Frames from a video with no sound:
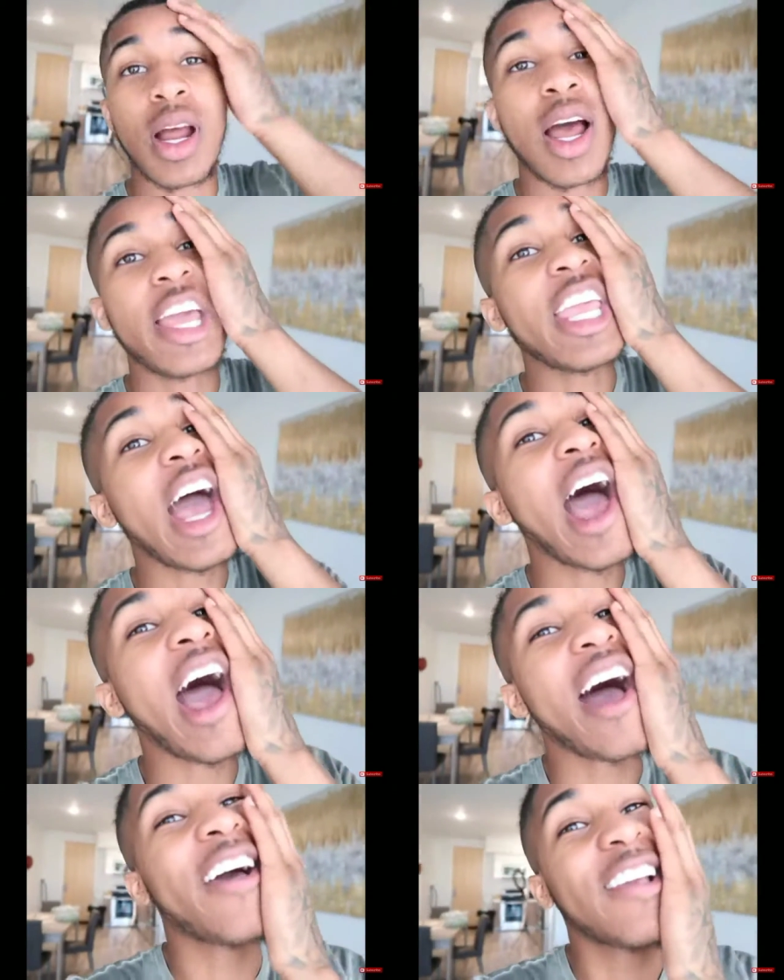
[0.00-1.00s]
But, uh,
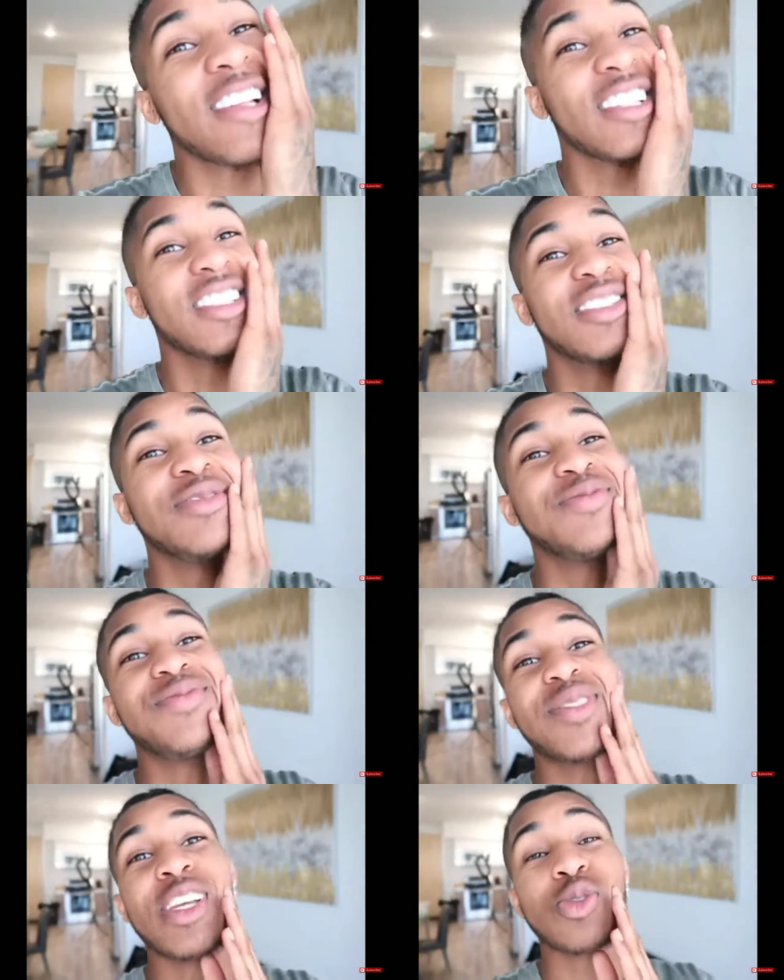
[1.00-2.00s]
yeah,
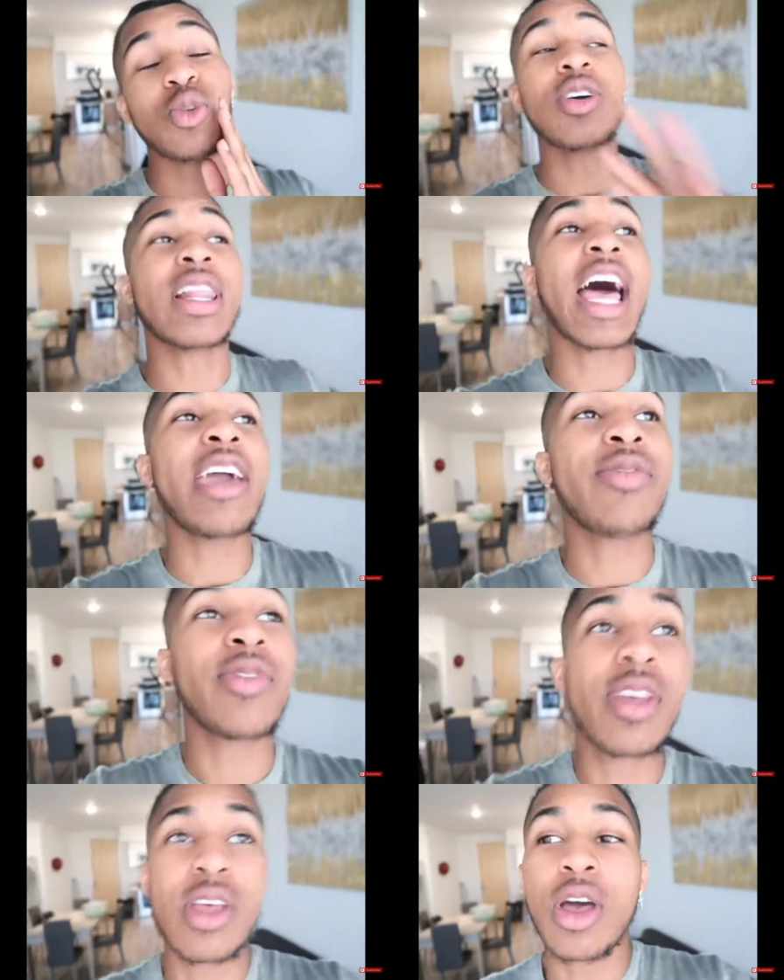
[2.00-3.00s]
it's real life.
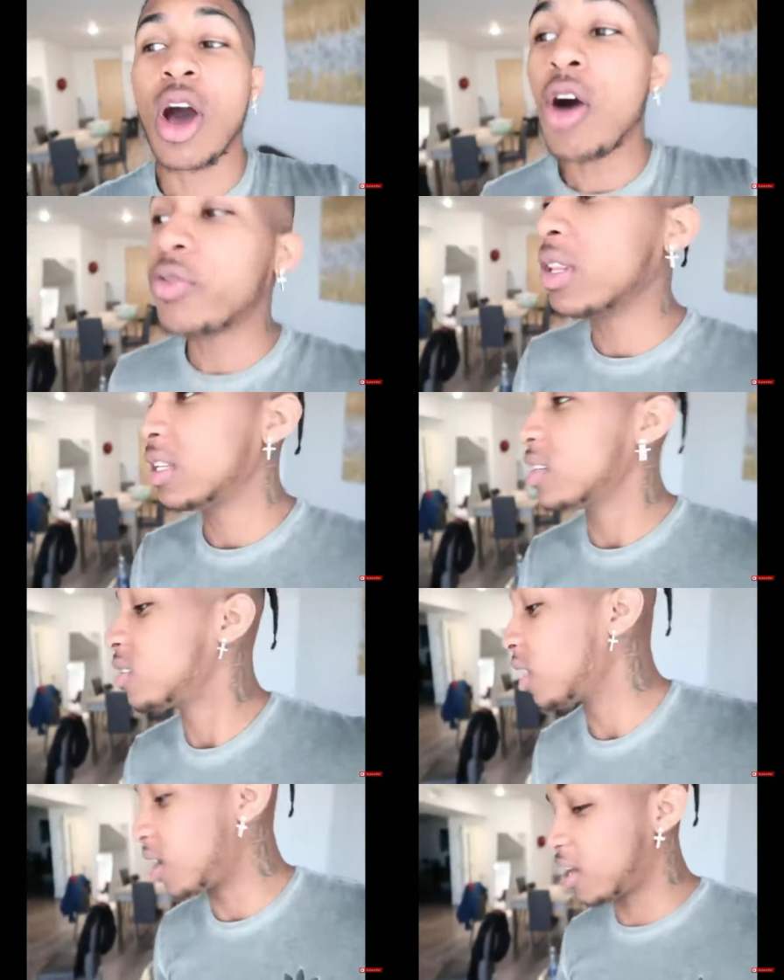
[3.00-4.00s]
Hopefully
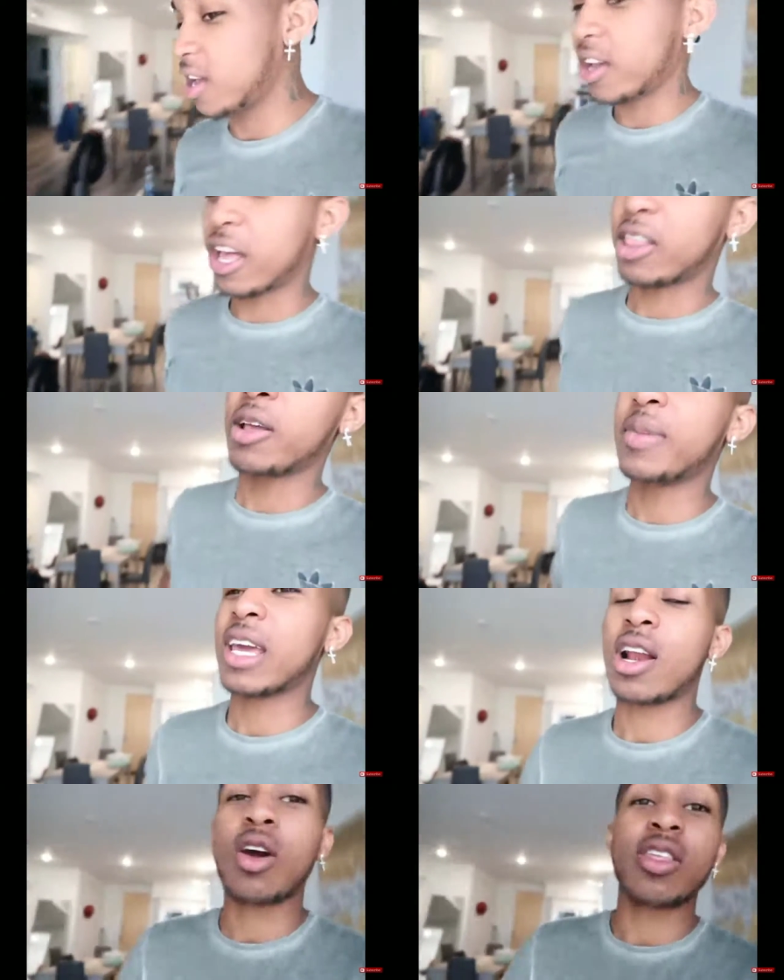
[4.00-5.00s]
this uh,
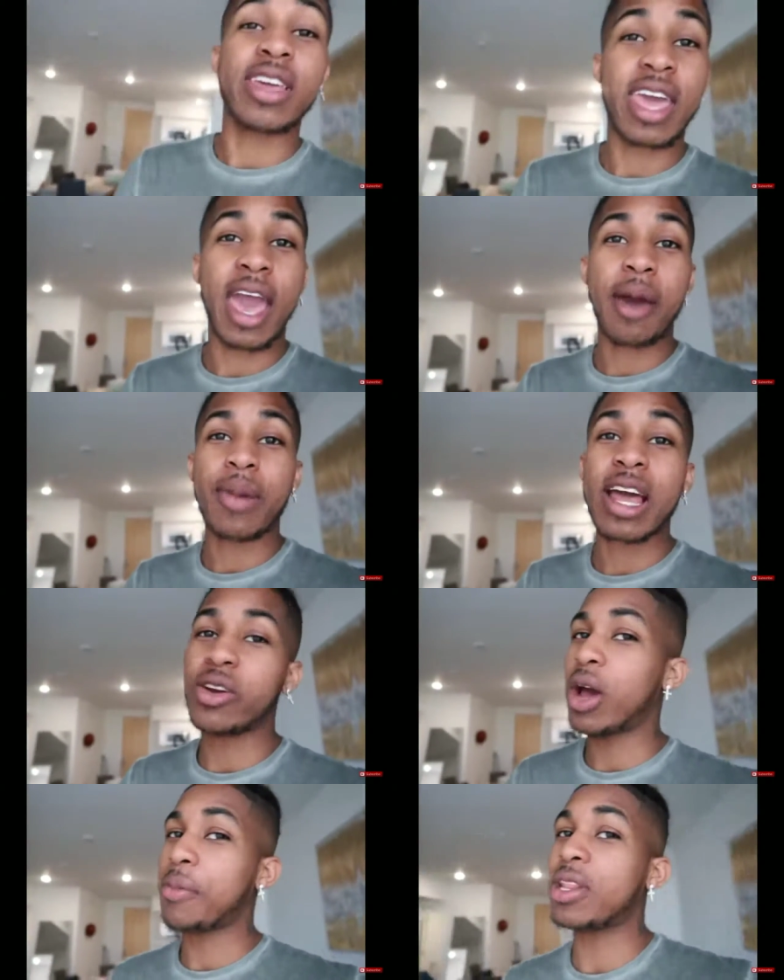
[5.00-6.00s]
eliminated all the cap. I
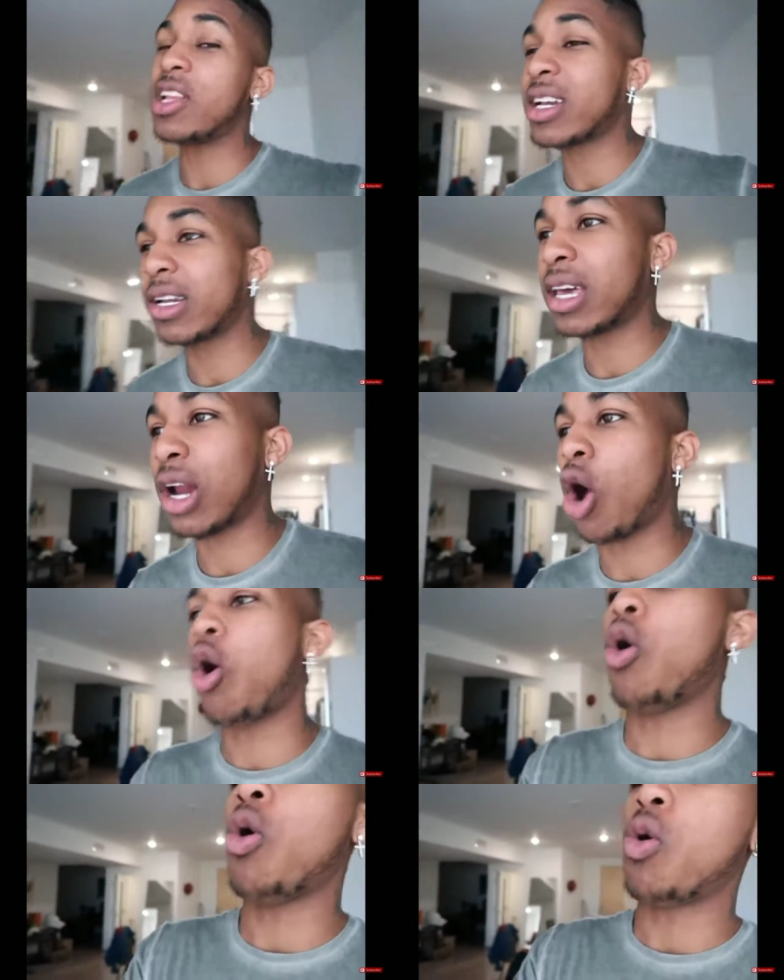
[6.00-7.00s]
know I've been looking at a
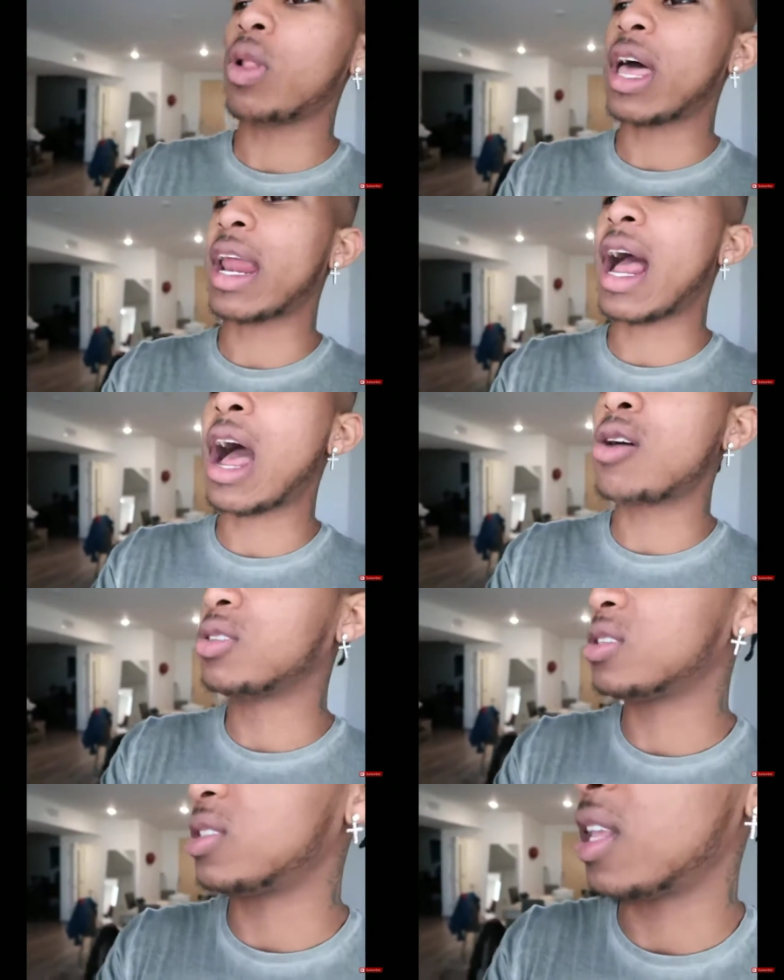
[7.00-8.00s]
whole lot of houses